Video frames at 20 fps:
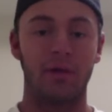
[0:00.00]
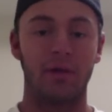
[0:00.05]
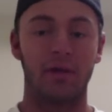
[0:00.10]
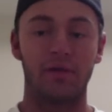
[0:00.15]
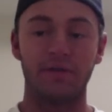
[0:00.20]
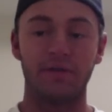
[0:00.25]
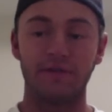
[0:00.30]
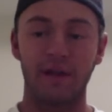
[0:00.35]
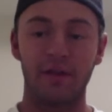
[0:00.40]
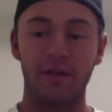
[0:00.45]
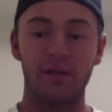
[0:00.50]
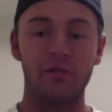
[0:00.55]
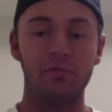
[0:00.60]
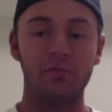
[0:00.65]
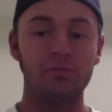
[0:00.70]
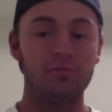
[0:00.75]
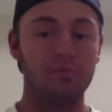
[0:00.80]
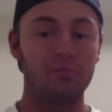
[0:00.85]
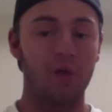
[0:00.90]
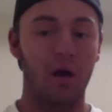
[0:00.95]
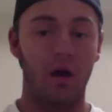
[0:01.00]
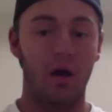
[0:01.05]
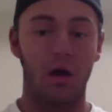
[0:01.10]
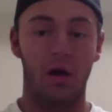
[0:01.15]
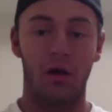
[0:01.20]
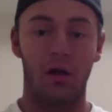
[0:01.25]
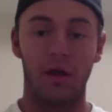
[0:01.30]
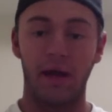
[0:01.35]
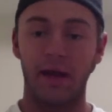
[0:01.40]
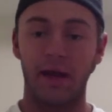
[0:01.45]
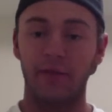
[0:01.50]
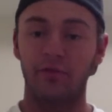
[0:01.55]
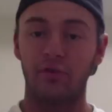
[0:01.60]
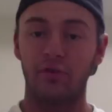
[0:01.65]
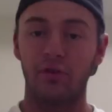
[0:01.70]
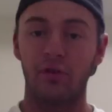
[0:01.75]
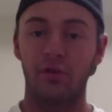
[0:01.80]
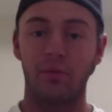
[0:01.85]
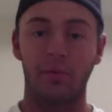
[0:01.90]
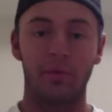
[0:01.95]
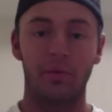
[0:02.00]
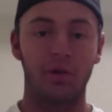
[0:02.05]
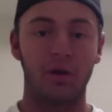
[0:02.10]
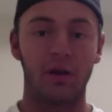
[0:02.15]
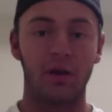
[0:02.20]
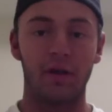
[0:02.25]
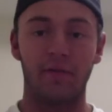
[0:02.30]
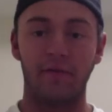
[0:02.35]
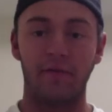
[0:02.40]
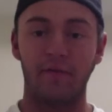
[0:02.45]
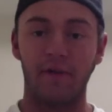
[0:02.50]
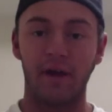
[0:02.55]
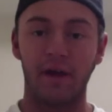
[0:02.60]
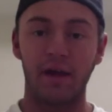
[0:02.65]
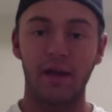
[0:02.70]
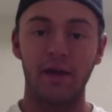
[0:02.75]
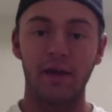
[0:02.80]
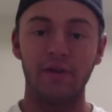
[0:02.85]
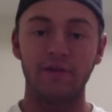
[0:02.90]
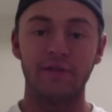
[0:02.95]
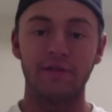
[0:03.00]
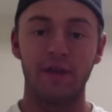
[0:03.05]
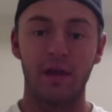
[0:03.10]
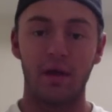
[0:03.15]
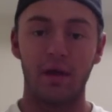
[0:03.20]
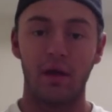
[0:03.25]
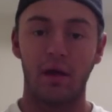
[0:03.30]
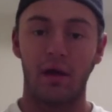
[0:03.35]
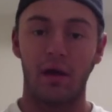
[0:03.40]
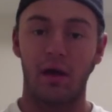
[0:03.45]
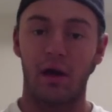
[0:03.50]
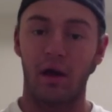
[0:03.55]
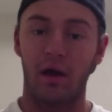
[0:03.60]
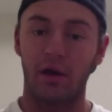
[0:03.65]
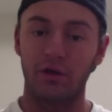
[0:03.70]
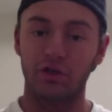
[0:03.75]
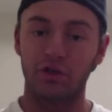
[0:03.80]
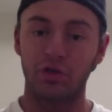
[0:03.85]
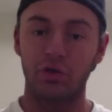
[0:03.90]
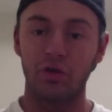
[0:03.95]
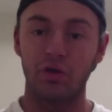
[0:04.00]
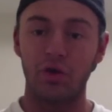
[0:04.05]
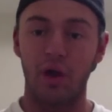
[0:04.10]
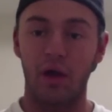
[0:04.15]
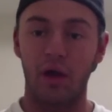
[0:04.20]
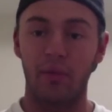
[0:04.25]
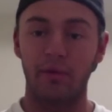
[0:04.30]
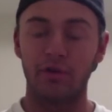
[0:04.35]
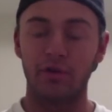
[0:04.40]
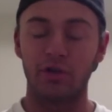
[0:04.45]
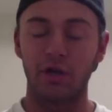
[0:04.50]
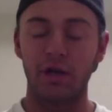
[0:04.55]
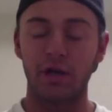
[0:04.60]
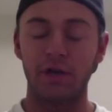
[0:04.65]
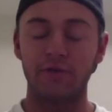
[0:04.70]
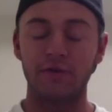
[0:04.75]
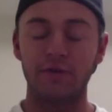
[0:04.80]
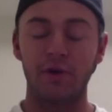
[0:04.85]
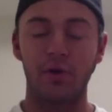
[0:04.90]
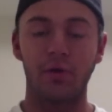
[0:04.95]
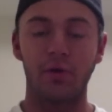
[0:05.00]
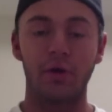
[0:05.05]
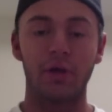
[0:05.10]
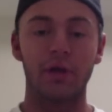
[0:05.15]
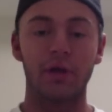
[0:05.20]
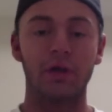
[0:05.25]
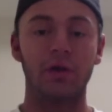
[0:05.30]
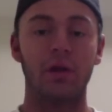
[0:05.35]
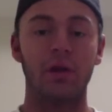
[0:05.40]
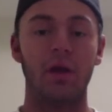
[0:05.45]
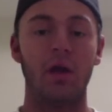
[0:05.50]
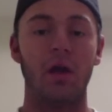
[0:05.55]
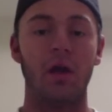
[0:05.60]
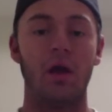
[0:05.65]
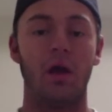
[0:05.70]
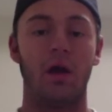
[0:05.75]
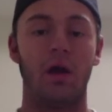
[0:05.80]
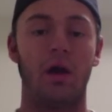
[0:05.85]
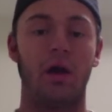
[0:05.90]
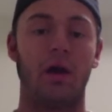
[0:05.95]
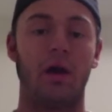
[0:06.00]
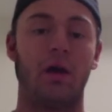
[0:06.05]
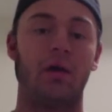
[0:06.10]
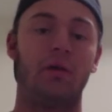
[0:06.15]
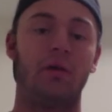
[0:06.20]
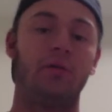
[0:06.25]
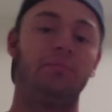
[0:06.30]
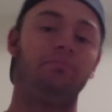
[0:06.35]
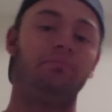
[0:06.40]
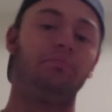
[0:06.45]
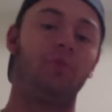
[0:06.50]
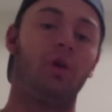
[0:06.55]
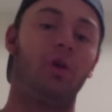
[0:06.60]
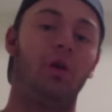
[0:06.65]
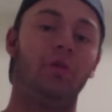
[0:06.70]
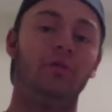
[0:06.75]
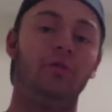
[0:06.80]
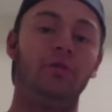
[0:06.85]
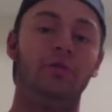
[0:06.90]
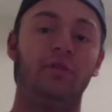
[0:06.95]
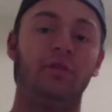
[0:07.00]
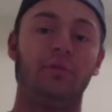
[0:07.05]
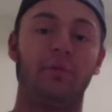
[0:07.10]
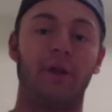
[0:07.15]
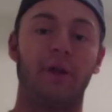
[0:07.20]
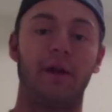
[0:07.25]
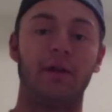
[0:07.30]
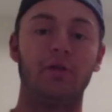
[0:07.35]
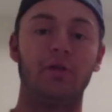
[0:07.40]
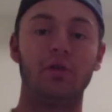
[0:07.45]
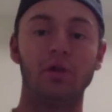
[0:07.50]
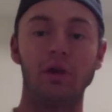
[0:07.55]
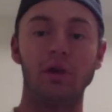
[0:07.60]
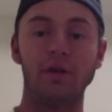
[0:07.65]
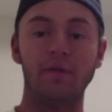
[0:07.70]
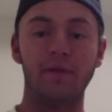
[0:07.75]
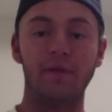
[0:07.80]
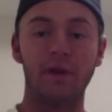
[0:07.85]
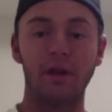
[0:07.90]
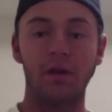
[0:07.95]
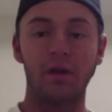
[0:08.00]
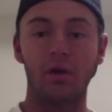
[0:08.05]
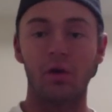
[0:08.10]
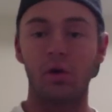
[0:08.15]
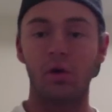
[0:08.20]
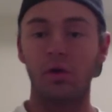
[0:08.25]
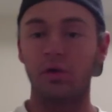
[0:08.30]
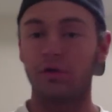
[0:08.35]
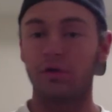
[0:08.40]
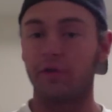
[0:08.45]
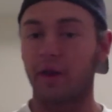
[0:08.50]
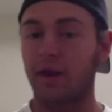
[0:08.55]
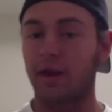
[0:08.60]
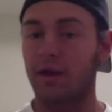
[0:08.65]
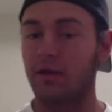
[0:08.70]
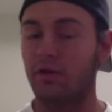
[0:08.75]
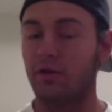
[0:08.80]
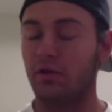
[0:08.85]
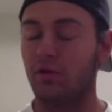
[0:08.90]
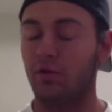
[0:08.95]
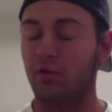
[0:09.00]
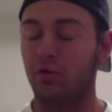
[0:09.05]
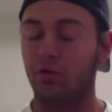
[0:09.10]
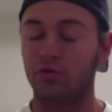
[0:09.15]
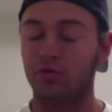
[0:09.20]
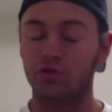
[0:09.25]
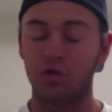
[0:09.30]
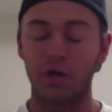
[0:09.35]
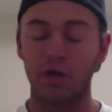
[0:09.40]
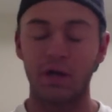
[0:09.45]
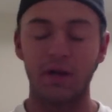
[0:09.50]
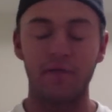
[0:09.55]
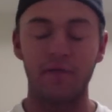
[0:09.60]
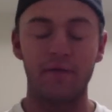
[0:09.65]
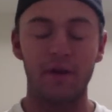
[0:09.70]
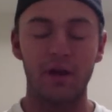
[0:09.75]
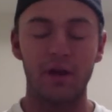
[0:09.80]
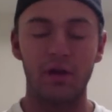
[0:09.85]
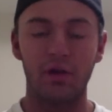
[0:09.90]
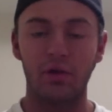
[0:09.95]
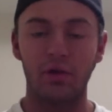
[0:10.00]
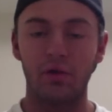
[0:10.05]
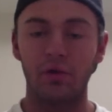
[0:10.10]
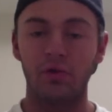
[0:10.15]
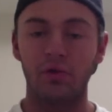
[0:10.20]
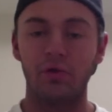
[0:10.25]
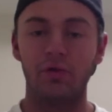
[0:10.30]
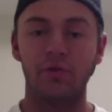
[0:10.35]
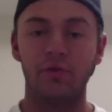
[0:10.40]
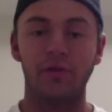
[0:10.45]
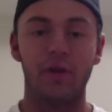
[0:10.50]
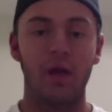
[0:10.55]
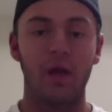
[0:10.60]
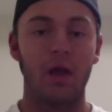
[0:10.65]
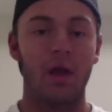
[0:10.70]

send them. I'll answer them. I'm here to give advice, show you how my training's going. I'll do some like cooking videos. I can do training videos.